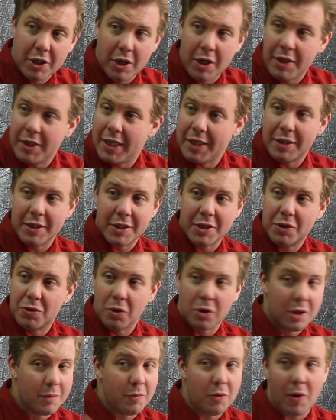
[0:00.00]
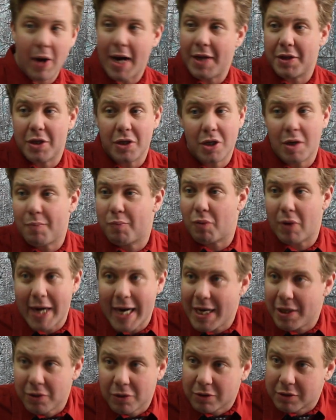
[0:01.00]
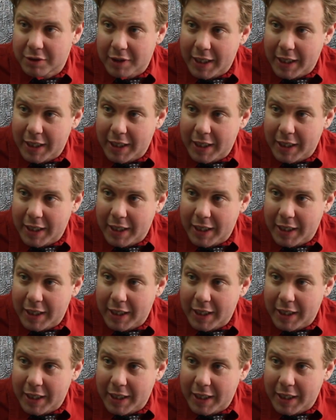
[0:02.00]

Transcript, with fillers: don't need to store them around in your brain all